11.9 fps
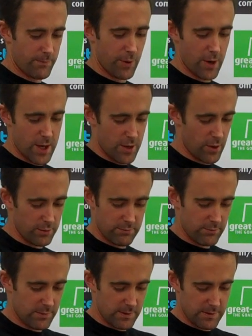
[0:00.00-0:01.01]
putting on,
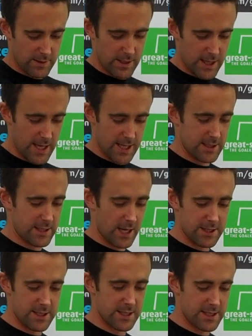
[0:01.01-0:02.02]
it
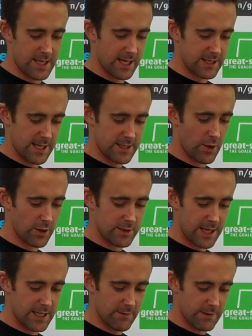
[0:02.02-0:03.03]
doesn't stick to. It's not
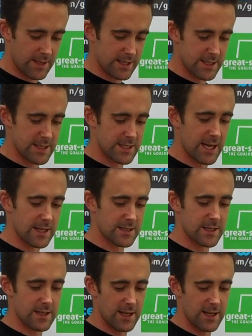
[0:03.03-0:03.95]
adhesive. It doesn't stick to